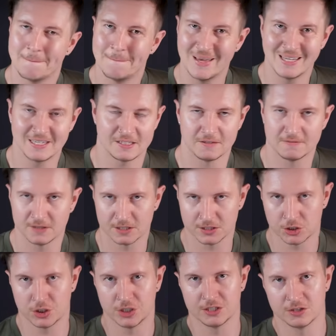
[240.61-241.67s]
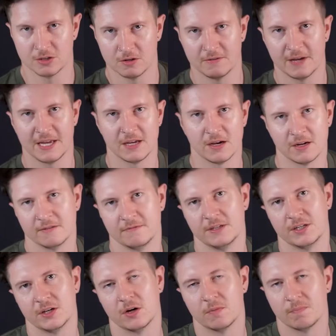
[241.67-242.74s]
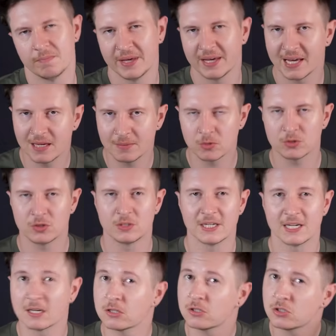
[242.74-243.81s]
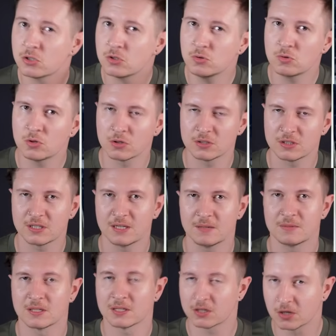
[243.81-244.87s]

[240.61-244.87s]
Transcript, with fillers: biggest advantages of A I video, being able to take two concepts and